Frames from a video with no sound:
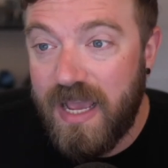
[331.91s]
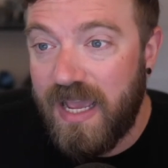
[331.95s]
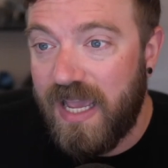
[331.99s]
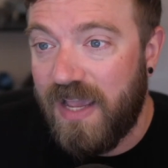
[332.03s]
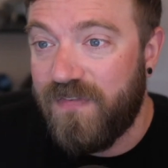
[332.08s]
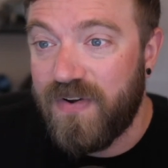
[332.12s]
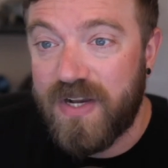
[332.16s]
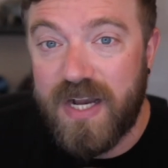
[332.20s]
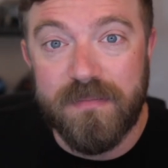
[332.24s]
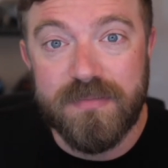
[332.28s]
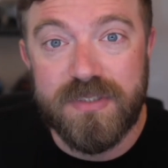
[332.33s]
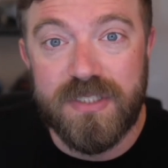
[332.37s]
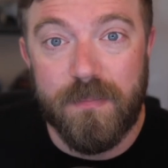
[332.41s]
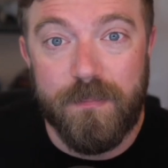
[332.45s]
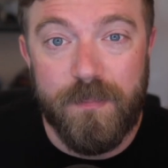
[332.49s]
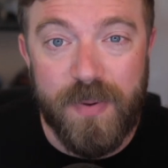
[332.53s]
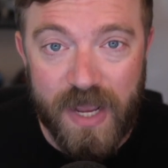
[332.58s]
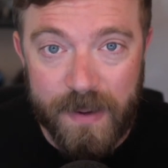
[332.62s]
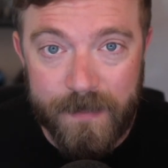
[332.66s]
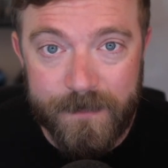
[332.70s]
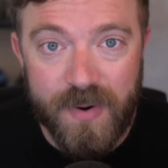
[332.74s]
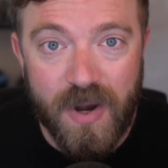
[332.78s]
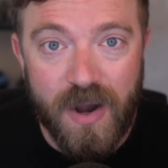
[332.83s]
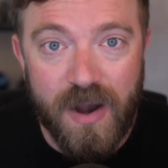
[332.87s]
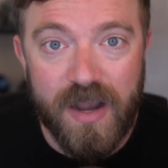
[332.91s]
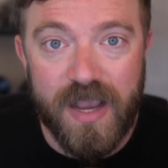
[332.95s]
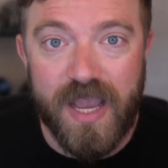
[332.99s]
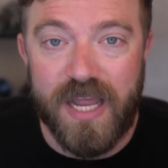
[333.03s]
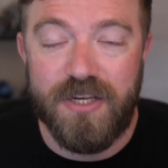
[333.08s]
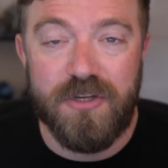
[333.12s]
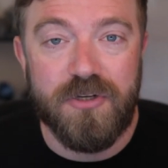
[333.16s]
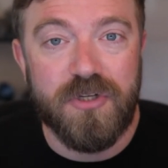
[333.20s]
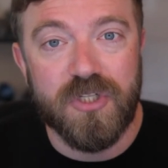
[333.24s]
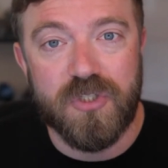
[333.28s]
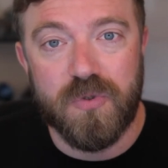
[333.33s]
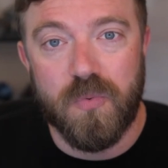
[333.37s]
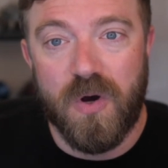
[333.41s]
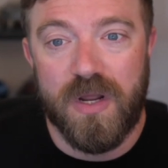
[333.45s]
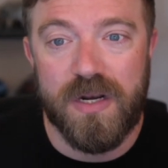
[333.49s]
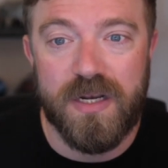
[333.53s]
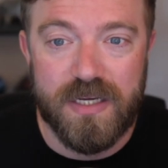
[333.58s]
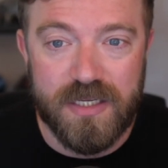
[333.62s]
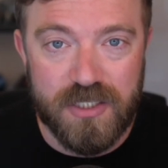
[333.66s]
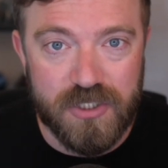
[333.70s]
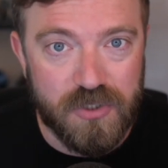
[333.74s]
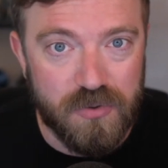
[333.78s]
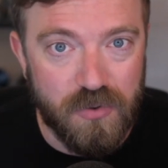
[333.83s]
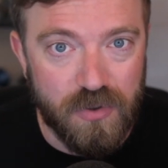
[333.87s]
If it comes to ping pong and you just want a
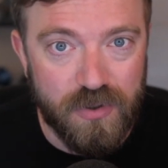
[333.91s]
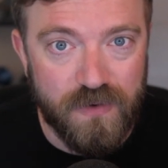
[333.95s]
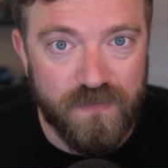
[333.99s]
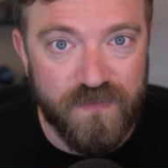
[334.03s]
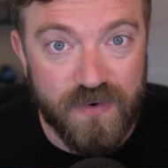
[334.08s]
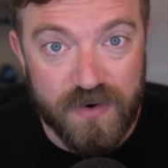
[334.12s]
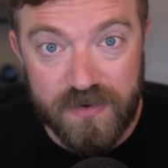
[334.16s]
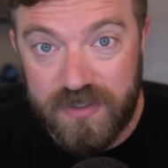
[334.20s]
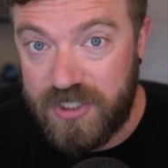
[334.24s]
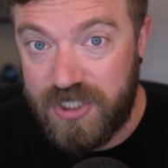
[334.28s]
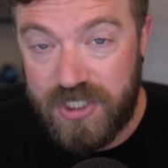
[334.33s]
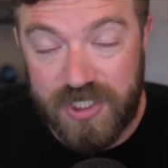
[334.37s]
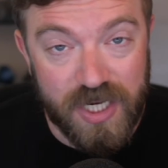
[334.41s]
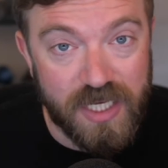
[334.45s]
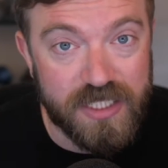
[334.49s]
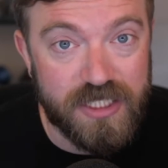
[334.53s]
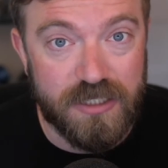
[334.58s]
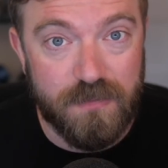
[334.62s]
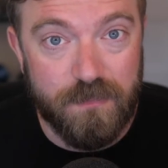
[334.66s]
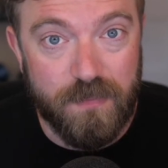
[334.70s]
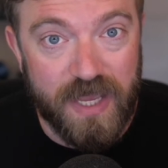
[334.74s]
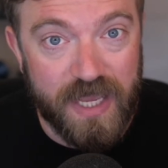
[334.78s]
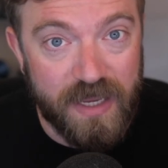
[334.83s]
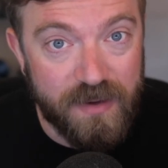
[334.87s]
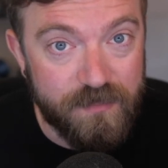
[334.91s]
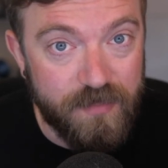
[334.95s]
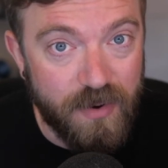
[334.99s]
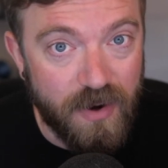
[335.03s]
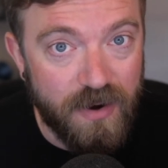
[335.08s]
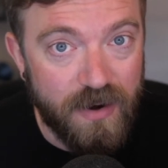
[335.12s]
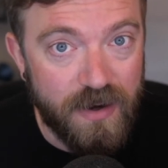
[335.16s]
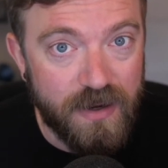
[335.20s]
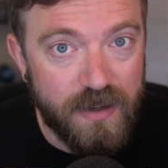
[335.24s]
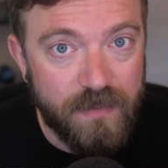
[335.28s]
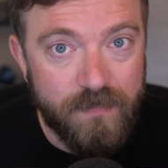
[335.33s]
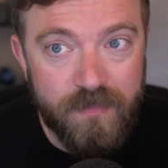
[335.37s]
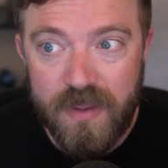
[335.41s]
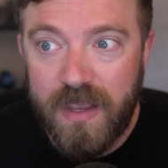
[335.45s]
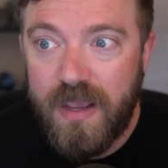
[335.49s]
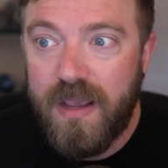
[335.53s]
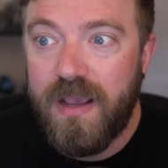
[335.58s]
controller for just ping pong,